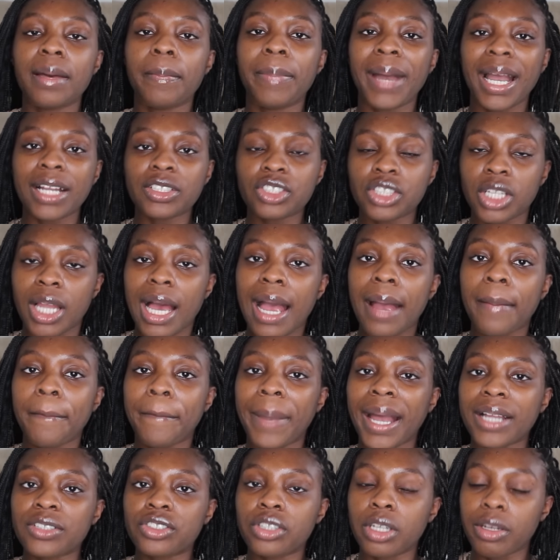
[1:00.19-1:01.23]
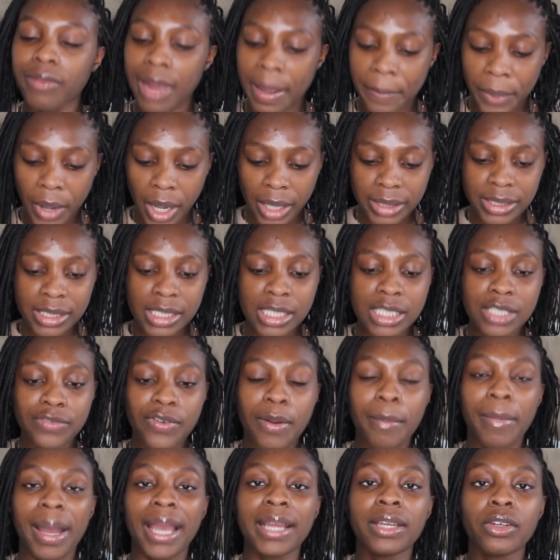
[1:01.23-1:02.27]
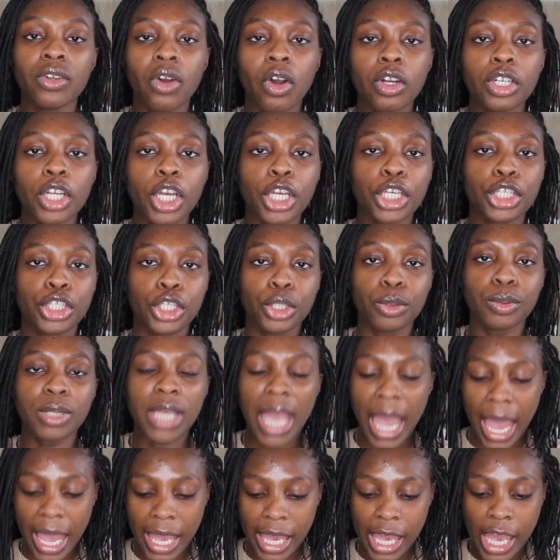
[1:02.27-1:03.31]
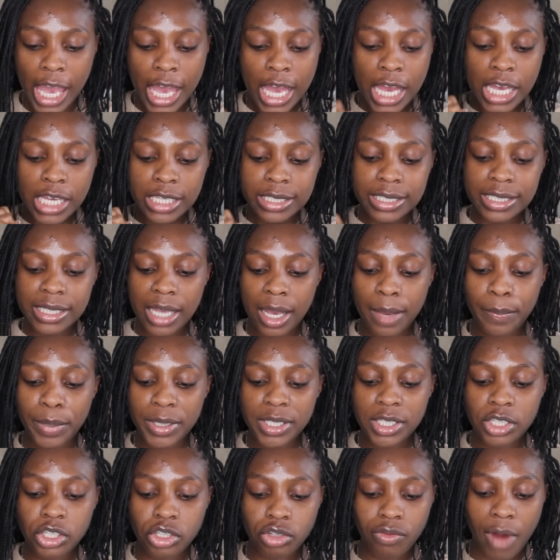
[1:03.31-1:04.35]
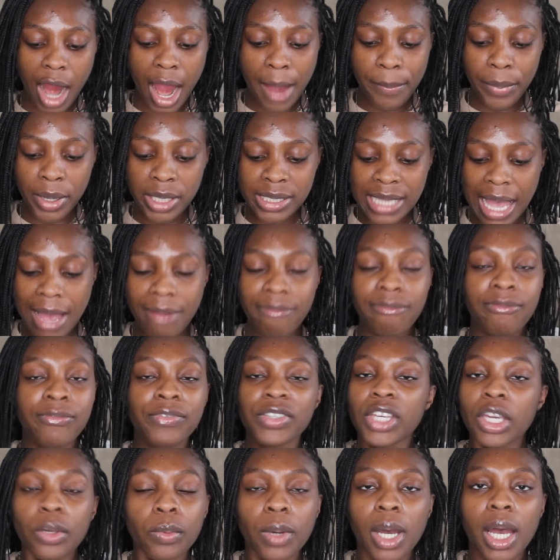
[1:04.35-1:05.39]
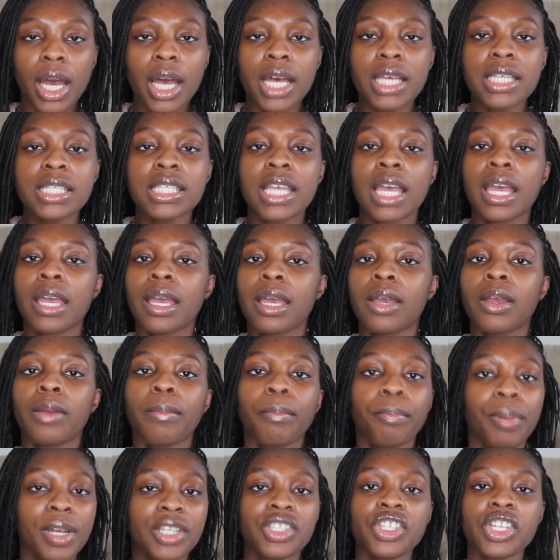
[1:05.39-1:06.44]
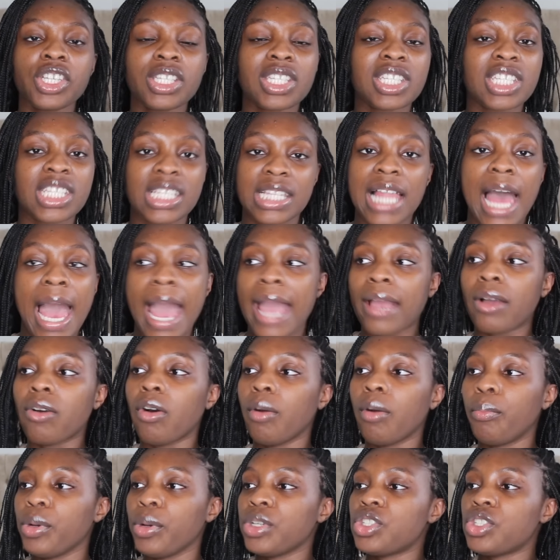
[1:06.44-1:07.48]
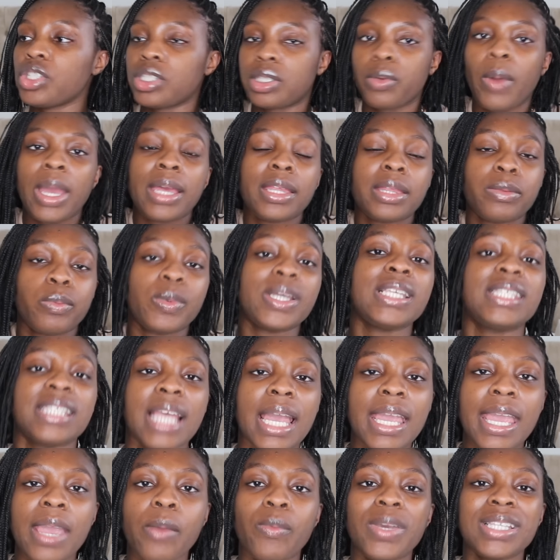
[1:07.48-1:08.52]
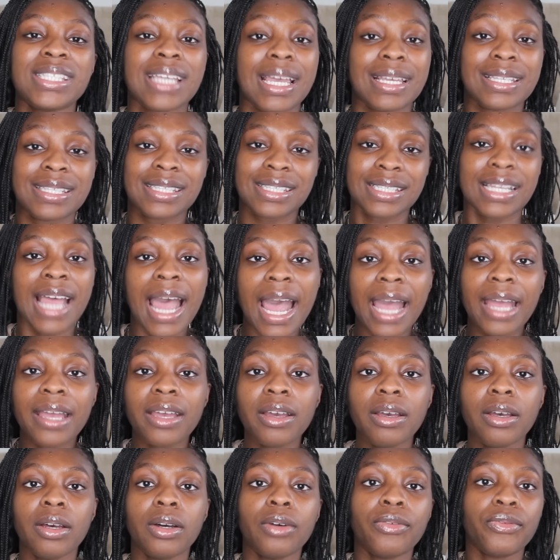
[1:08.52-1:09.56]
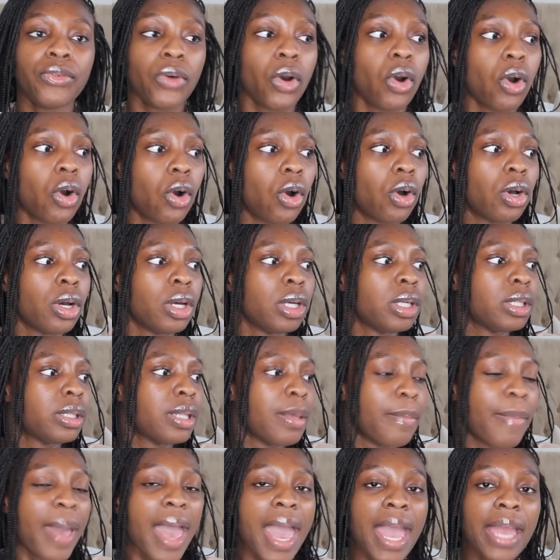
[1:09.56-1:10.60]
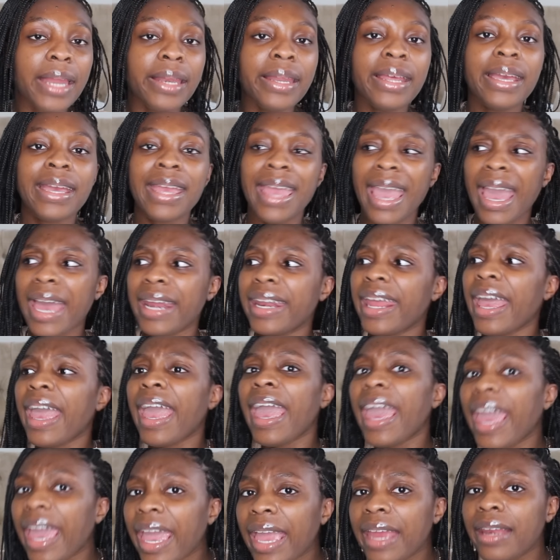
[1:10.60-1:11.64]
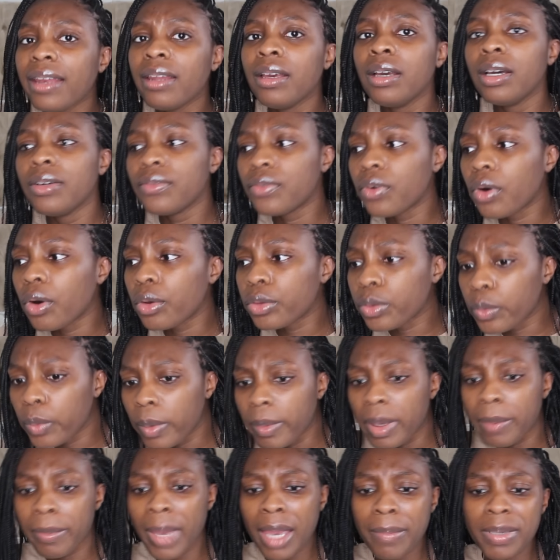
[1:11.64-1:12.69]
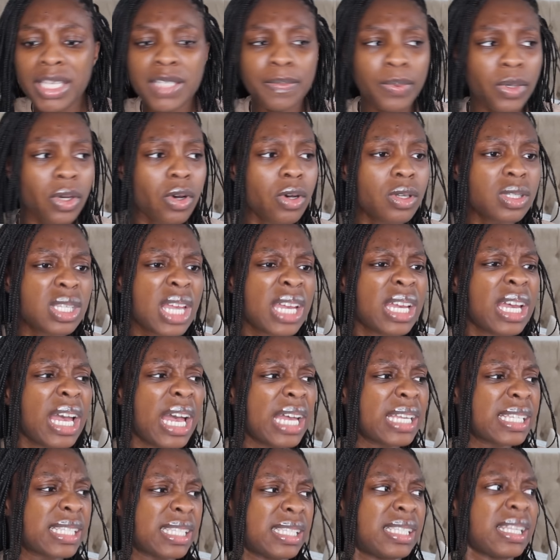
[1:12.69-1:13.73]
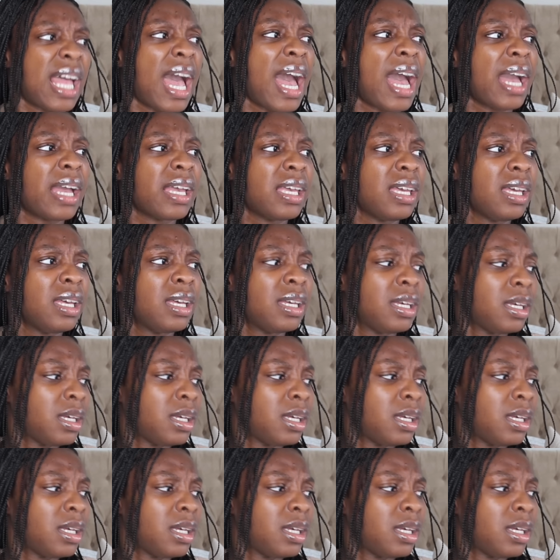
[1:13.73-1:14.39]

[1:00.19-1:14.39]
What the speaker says: the bachelor and bachelorette parties for my non-UK subscribers and viewers. British slang, or British, the way we say it, we say stag for the men and hen for the women. Maybe it's because a stag,